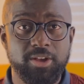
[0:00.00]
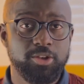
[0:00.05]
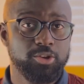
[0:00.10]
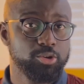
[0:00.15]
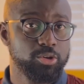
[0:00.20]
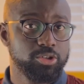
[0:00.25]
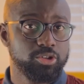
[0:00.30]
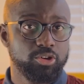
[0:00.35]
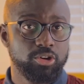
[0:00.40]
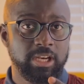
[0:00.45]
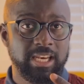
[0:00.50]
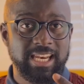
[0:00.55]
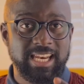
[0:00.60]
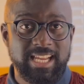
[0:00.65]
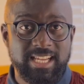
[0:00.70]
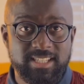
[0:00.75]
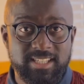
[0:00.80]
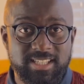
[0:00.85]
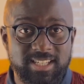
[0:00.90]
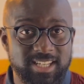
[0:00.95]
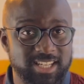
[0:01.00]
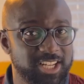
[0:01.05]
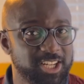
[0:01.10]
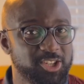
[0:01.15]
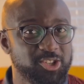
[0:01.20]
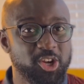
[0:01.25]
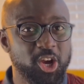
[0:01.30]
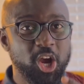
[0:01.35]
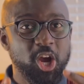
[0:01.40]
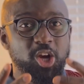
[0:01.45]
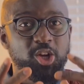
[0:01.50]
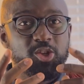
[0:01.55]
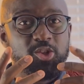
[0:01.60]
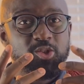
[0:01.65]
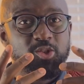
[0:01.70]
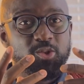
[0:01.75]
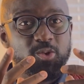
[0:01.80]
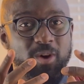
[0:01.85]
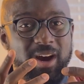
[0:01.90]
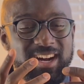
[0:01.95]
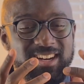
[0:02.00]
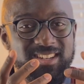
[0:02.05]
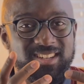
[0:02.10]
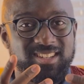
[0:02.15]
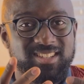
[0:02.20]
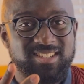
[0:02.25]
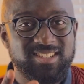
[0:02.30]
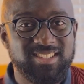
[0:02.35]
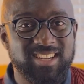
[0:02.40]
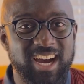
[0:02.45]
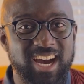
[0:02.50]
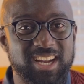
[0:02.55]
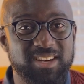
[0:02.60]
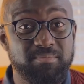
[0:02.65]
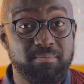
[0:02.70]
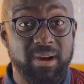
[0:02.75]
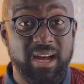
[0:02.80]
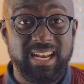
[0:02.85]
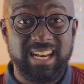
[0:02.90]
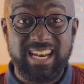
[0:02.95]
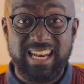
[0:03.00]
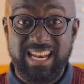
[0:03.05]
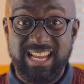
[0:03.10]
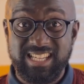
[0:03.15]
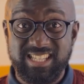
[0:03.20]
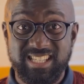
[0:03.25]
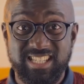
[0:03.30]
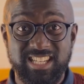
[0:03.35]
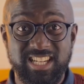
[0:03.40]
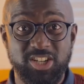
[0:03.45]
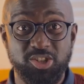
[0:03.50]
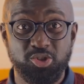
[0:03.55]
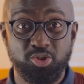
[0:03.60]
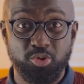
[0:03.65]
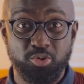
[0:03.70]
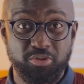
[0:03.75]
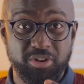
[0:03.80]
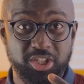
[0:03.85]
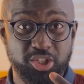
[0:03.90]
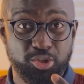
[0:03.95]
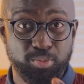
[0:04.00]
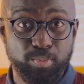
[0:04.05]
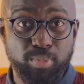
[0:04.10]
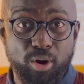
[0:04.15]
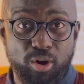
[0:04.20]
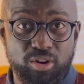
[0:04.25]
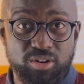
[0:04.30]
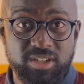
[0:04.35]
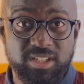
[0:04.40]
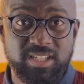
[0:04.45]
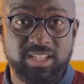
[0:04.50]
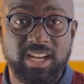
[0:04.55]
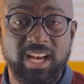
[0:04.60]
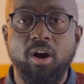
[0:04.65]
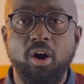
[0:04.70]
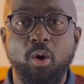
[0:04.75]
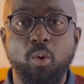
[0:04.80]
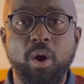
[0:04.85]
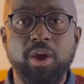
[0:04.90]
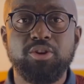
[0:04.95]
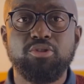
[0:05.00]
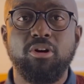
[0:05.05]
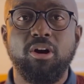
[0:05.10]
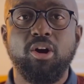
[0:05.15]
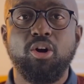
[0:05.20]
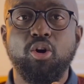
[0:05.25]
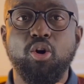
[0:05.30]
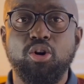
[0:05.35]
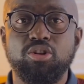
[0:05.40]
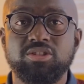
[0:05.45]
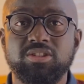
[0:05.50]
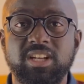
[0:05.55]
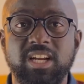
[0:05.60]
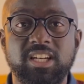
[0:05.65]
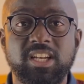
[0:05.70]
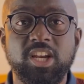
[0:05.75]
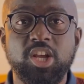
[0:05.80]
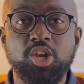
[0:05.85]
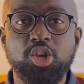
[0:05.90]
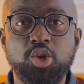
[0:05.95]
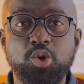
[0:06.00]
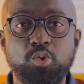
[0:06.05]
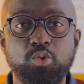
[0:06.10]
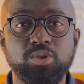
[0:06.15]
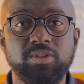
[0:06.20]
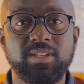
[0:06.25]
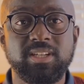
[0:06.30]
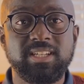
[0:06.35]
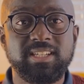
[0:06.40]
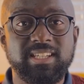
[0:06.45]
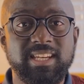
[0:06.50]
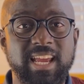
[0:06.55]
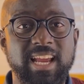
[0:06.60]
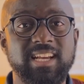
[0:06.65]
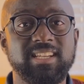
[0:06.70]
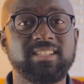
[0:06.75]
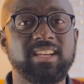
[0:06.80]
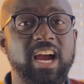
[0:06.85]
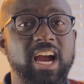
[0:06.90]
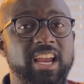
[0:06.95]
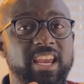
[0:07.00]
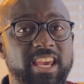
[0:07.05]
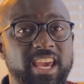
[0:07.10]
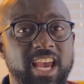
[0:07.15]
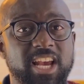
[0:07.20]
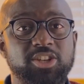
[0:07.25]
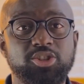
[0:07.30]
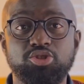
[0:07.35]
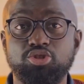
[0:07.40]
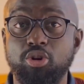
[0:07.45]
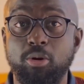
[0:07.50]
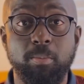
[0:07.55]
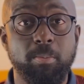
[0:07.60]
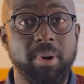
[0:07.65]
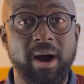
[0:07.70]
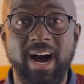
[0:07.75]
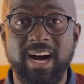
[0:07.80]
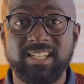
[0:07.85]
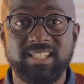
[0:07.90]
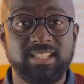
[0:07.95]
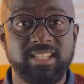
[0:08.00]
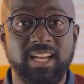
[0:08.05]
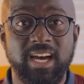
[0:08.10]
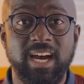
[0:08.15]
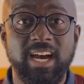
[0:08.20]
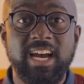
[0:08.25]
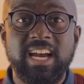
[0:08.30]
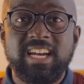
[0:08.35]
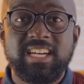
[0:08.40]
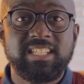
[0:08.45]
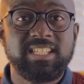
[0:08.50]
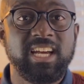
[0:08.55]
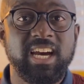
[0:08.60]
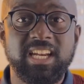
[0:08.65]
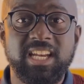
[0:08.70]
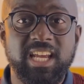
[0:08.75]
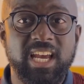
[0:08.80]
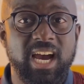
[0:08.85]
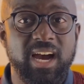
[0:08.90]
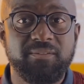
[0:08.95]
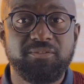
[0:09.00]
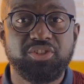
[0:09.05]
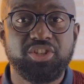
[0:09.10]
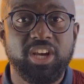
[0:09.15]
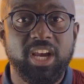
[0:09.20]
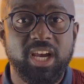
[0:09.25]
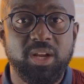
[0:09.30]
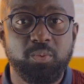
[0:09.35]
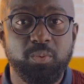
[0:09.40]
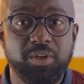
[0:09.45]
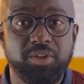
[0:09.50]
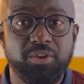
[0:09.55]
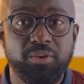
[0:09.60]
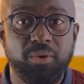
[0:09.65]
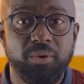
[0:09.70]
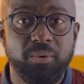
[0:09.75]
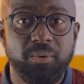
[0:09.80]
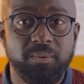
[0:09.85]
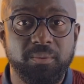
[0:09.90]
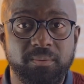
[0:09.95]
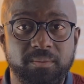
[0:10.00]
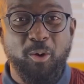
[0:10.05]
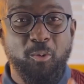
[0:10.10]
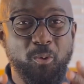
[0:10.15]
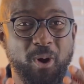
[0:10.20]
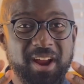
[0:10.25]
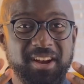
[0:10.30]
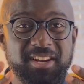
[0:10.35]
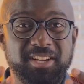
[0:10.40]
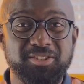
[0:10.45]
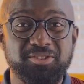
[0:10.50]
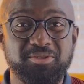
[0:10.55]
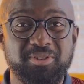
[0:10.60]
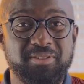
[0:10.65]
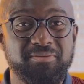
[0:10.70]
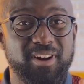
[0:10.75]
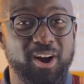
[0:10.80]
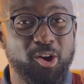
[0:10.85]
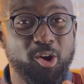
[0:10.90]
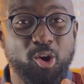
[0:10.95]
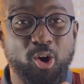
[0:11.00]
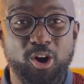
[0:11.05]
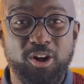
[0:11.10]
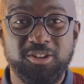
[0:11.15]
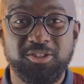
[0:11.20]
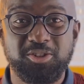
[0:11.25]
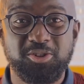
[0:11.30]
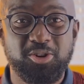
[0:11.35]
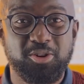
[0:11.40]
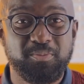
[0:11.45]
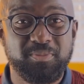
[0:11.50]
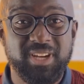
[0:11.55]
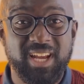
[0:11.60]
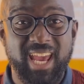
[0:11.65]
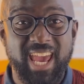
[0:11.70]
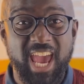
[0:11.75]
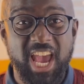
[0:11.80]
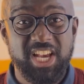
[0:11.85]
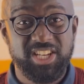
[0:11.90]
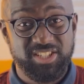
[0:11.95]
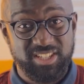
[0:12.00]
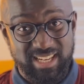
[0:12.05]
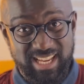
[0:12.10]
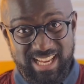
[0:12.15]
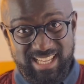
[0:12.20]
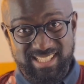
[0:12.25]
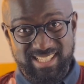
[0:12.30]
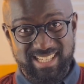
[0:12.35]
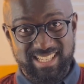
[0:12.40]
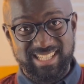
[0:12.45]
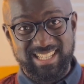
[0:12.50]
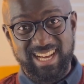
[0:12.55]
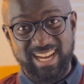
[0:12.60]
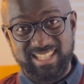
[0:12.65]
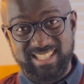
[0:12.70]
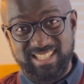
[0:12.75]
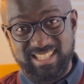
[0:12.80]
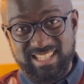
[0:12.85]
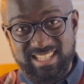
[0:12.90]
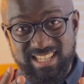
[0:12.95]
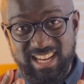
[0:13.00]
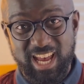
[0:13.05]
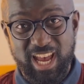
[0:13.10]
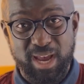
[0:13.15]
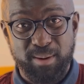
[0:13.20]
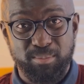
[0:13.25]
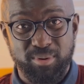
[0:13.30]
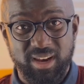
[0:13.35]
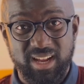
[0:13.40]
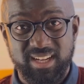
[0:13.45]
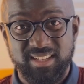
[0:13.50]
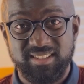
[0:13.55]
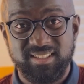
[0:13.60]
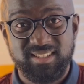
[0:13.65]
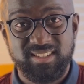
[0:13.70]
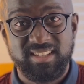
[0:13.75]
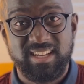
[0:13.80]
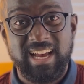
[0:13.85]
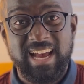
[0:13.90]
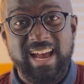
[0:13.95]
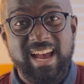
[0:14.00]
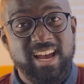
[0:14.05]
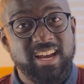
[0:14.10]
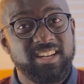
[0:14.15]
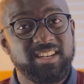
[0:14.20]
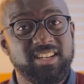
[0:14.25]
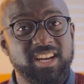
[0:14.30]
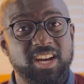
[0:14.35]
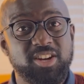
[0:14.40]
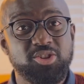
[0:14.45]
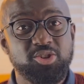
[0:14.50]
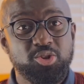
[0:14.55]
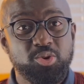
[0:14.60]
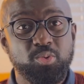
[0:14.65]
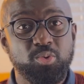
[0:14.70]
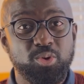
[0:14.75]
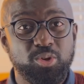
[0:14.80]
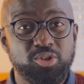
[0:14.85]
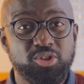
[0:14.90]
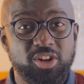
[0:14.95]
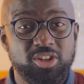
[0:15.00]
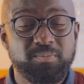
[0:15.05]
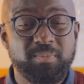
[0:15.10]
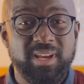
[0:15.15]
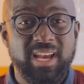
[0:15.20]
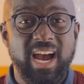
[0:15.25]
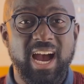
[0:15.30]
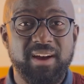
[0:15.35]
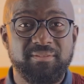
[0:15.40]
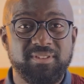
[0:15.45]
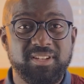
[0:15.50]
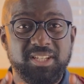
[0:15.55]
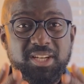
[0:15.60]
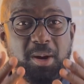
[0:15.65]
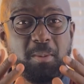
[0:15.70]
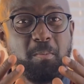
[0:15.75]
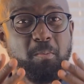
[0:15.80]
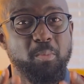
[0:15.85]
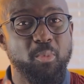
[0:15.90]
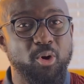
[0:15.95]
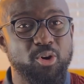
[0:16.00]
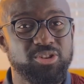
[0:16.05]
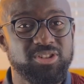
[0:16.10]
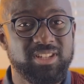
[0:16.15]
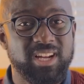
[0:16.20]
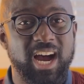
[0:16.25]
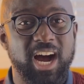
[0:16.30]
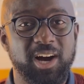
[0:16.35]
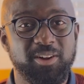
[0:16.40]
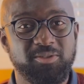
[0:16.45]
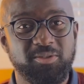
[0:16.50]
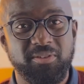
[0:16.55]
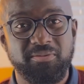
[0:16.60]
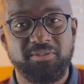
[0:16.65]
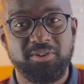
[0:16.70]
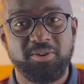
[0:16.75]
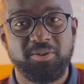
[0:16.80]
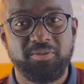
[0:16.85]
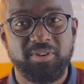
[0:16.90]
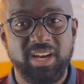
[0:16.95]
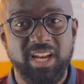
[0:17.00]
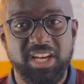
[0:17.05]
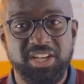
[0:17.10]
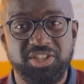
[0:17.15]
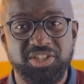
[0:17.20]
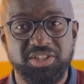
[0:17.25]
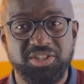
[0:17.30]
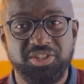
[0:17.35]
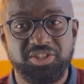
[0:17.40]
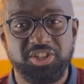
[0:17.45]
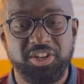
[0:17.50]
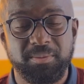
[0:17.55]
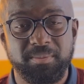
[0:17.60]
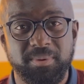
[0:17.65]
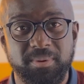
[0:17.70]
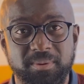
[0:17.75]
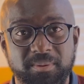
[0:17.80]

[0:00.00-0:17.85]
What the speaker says: You're not listening to understand but listening to respond, or when you are constantly using things against your partner that they have shared with you. When this river called communication is in that turbulence, then you will not be having the most out of your relationship.